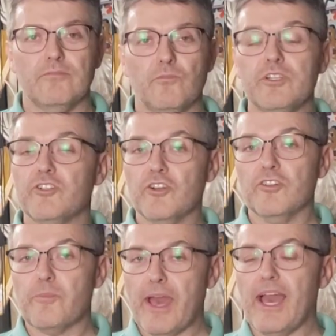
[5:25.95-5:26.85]
When you turn
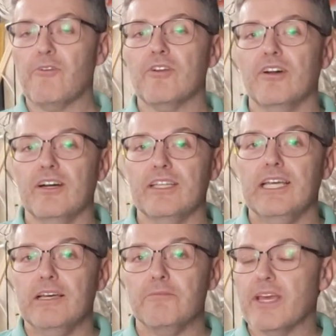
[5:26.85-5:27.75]
the power on,
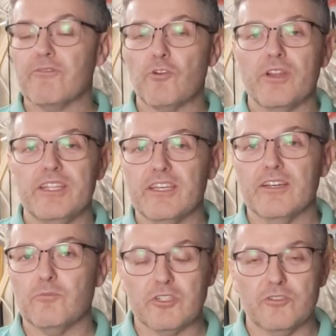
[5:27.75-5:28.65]
they have no idea
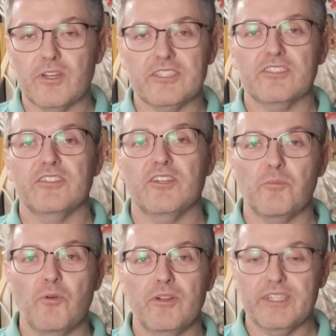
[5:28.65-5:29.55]
what direction they're
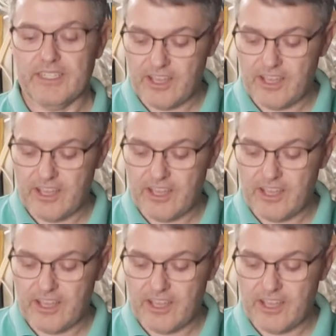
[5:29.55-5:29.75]
pointing.